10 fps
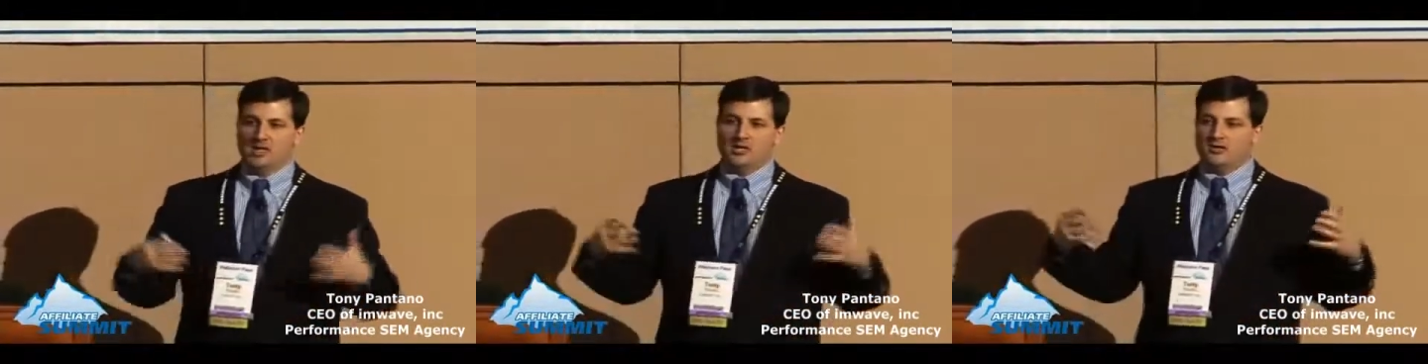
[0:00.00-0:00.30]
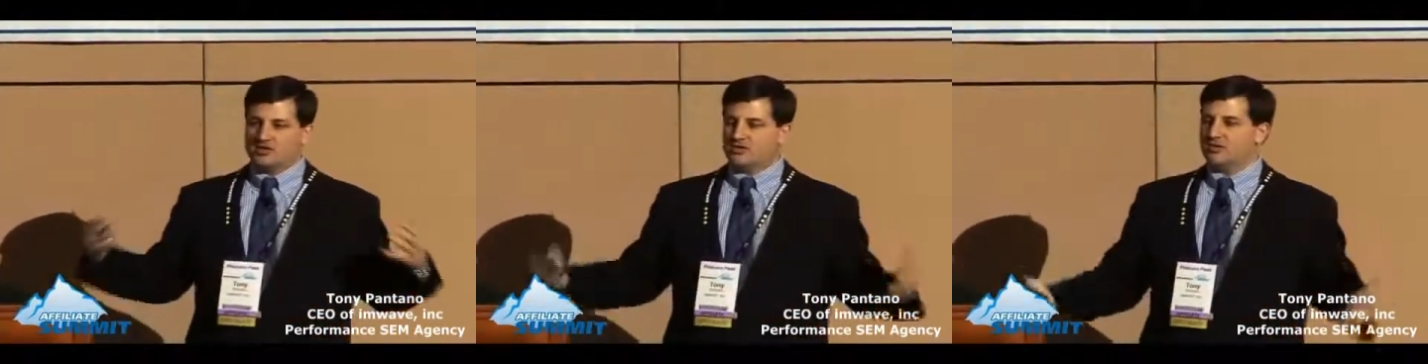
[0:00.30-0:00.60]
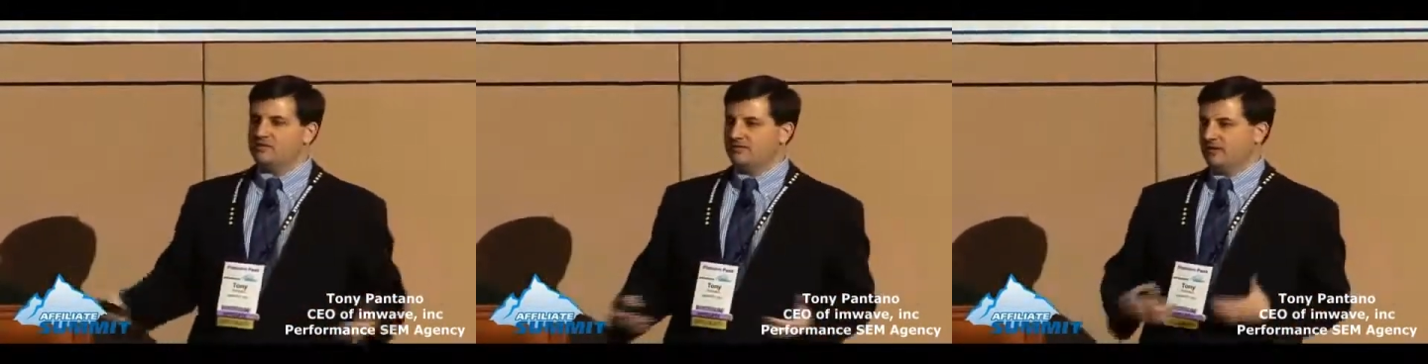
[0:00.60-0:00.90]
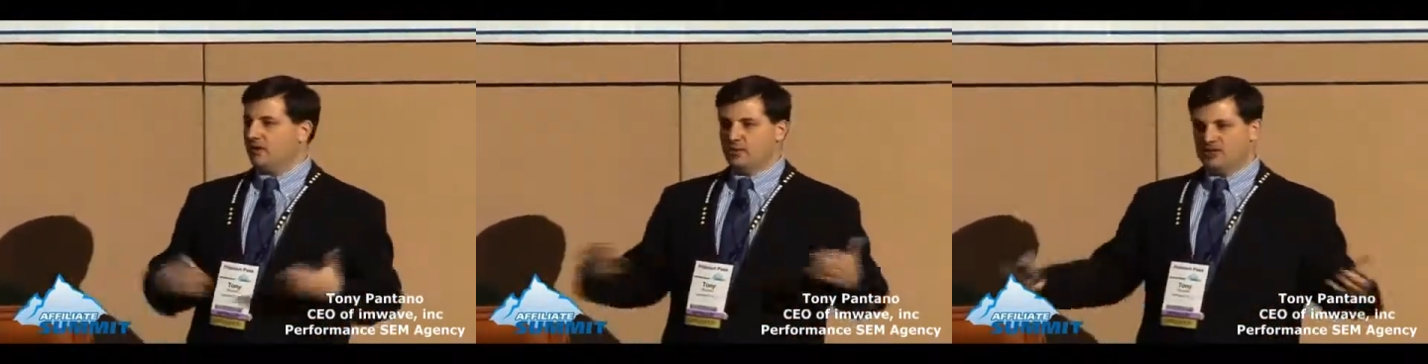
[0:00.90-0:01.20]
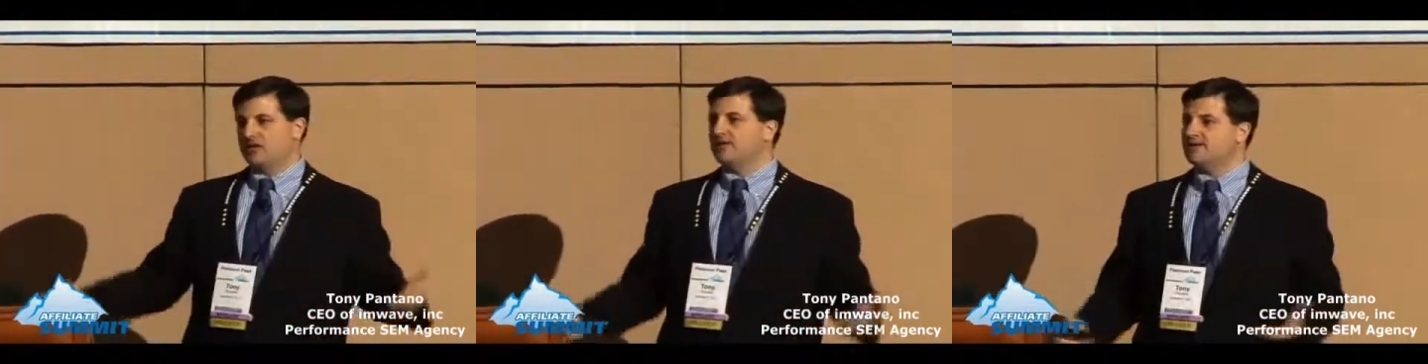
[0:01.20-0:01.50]
You know, as a search affiliate, we
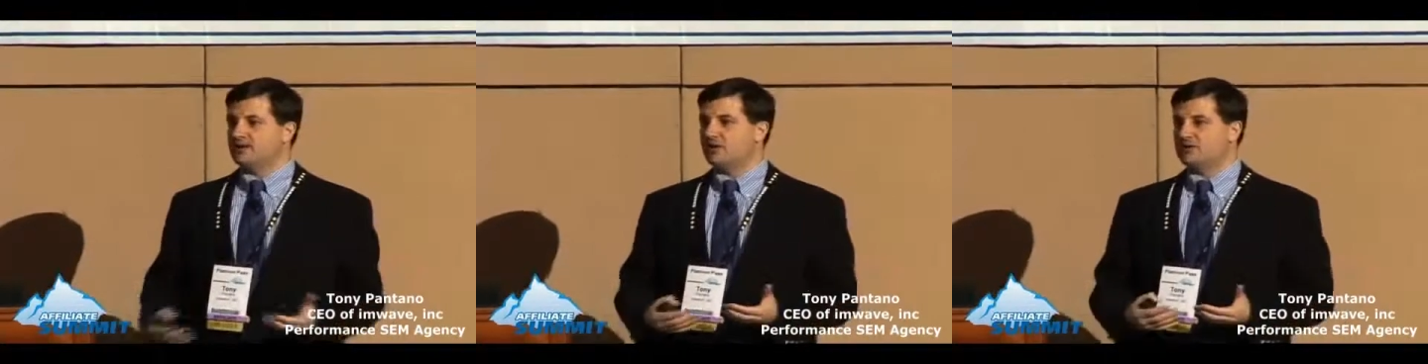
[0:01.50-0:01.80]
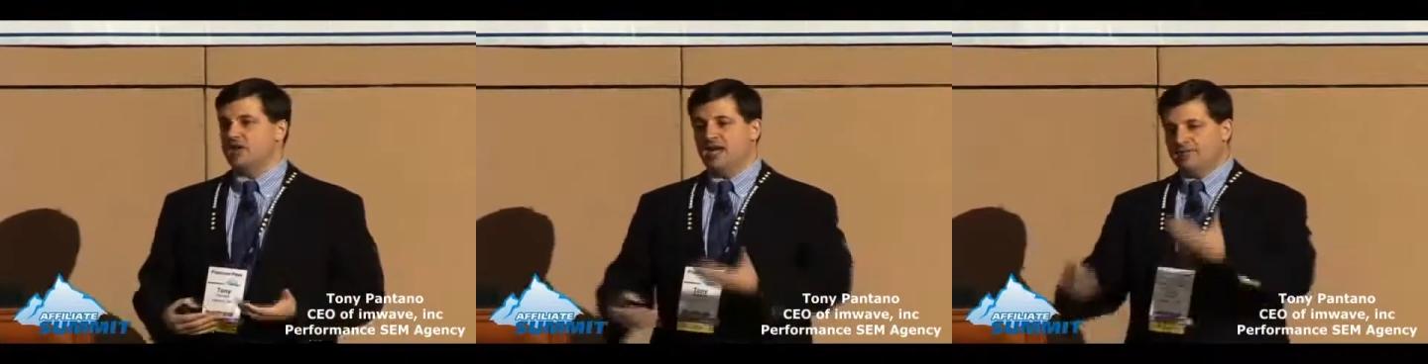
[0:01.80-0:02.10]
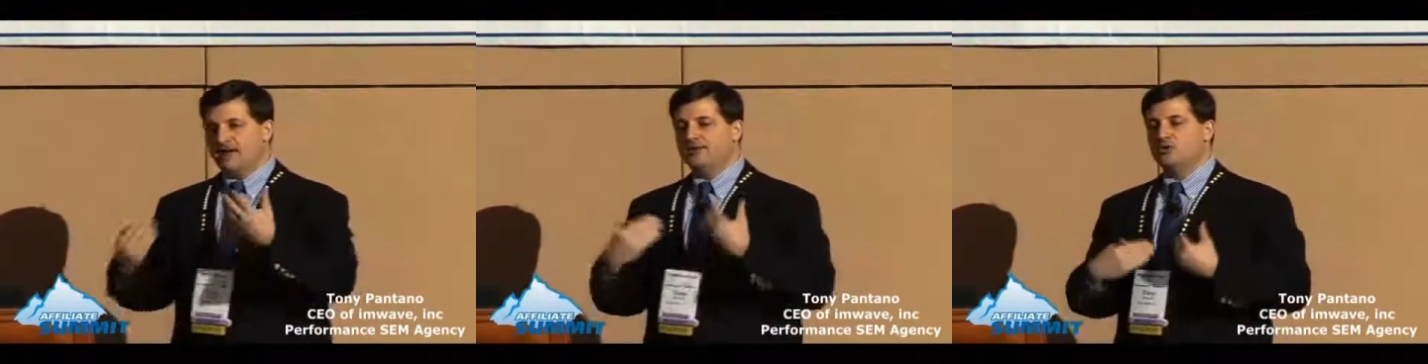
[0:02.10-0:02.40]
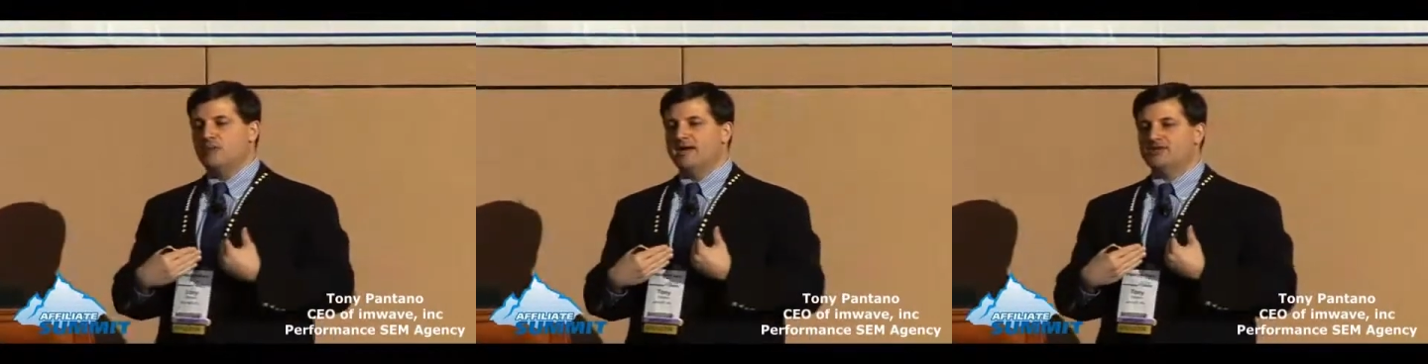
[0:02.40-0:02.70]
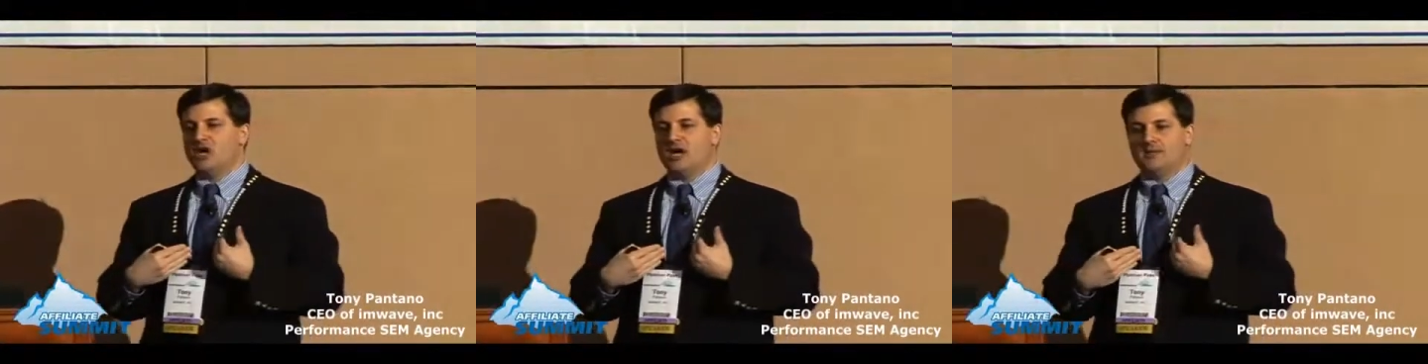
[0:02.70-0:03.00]
generate search. If I do my
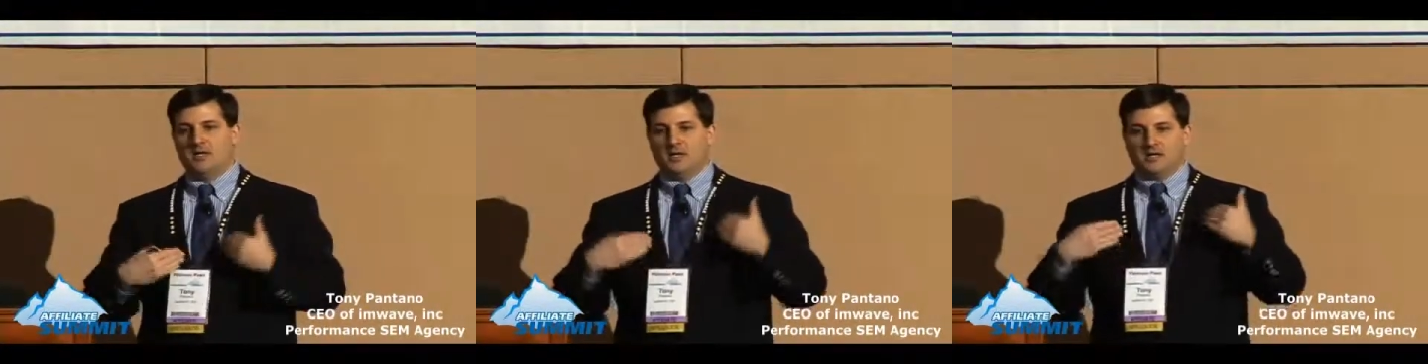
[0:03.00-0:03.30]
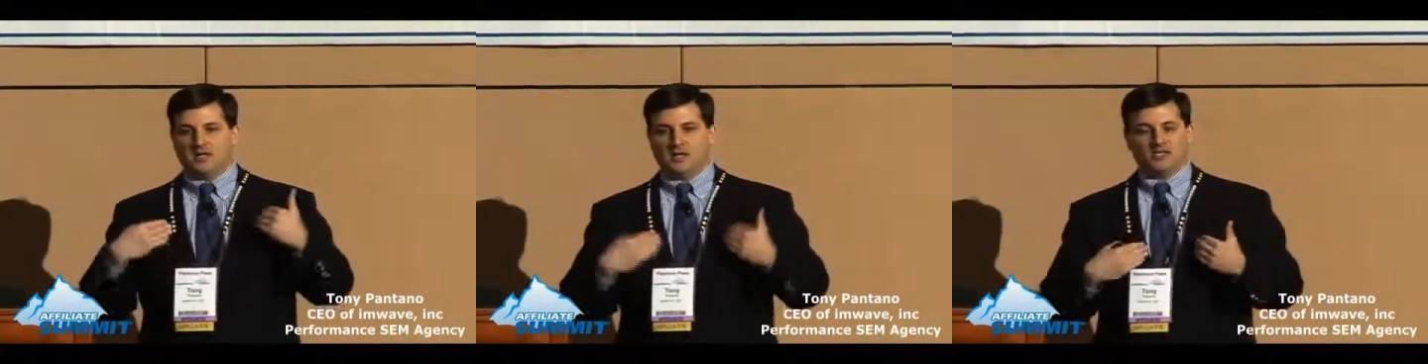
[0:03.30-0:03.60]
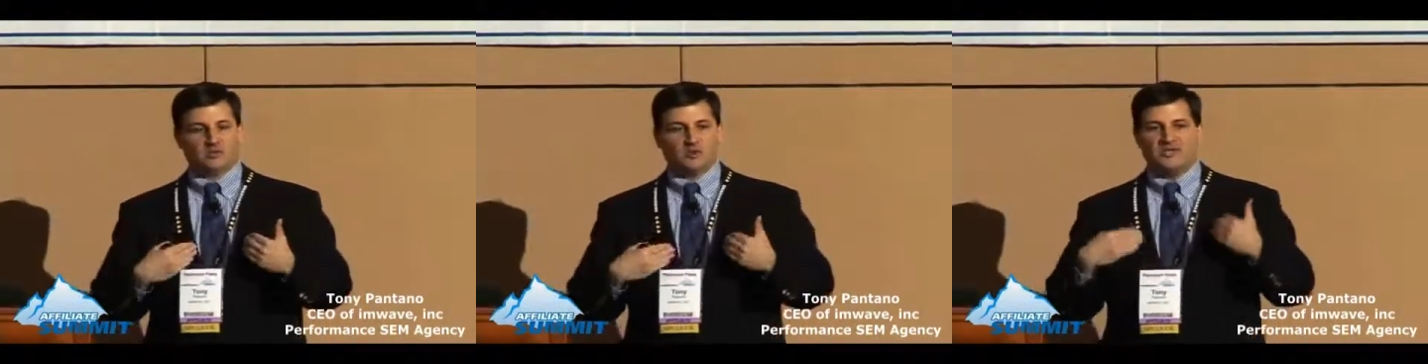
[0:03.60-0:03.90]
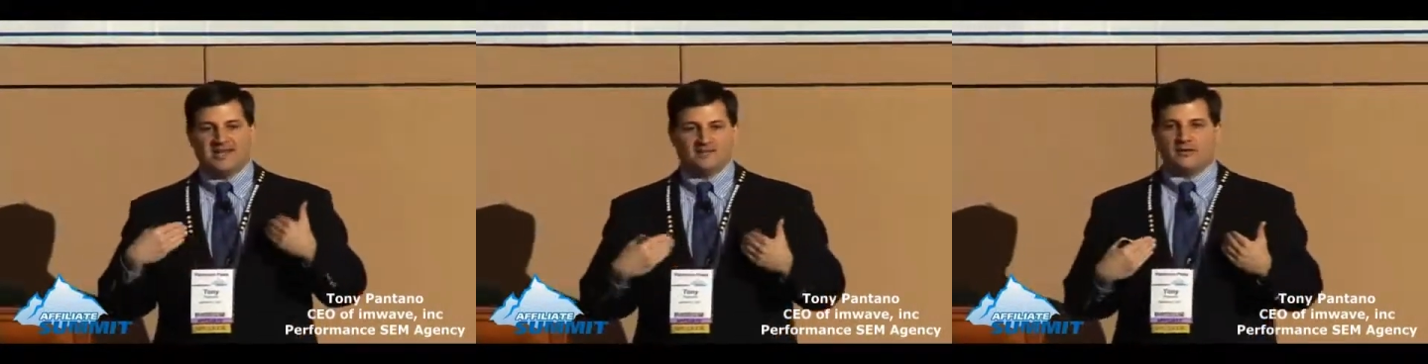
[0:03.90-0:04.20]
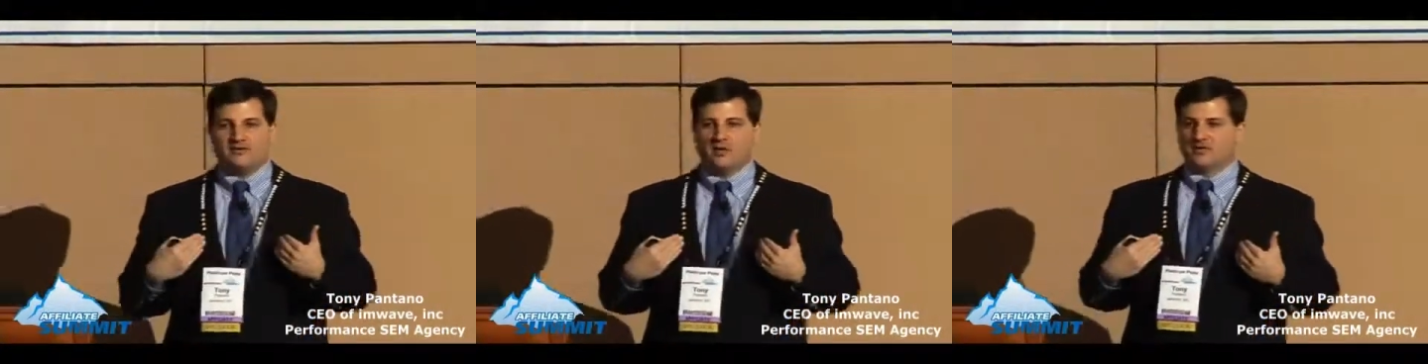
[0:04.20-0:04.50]
job, the customer
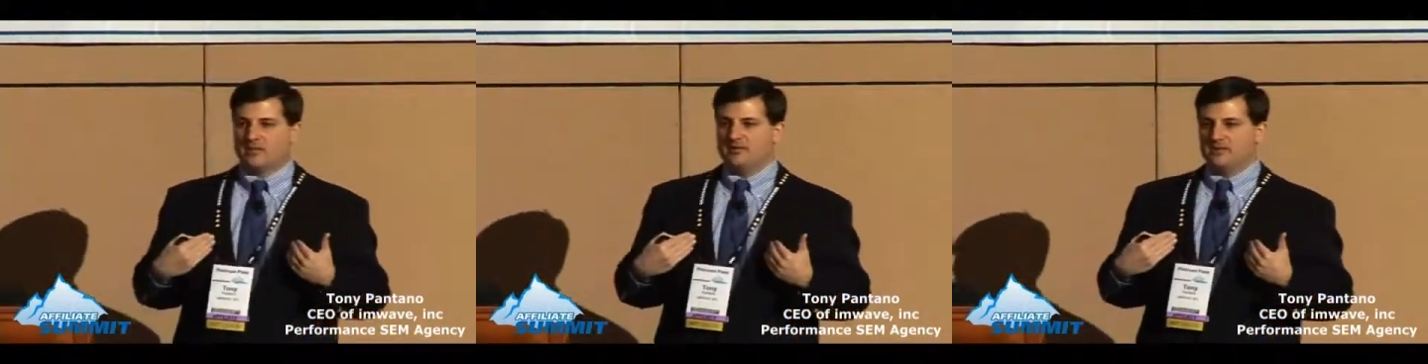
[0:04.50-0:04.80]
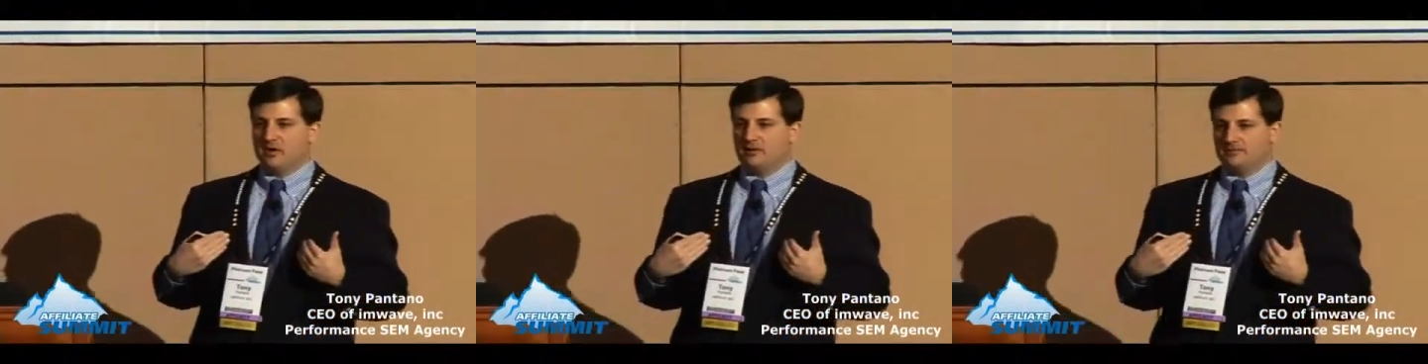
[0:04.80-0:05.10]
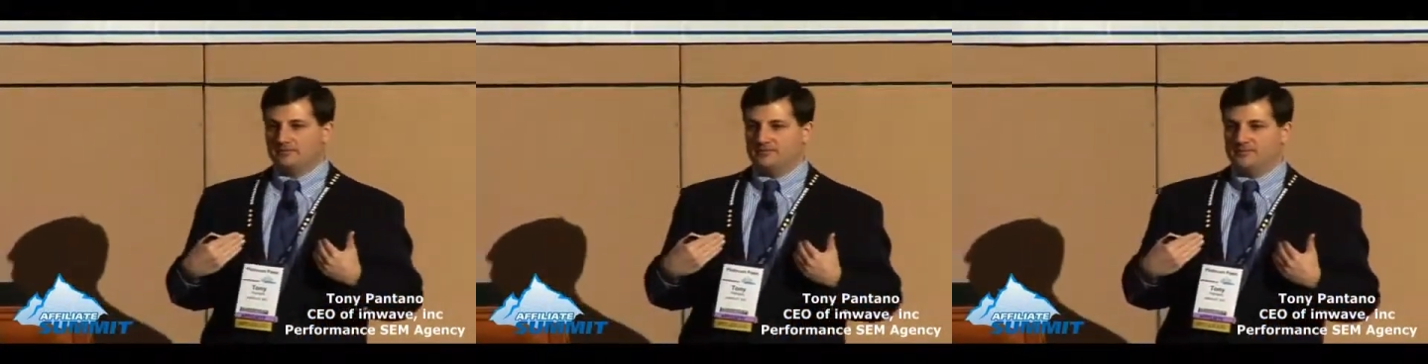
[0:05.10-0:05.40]
never even knows I'm involved.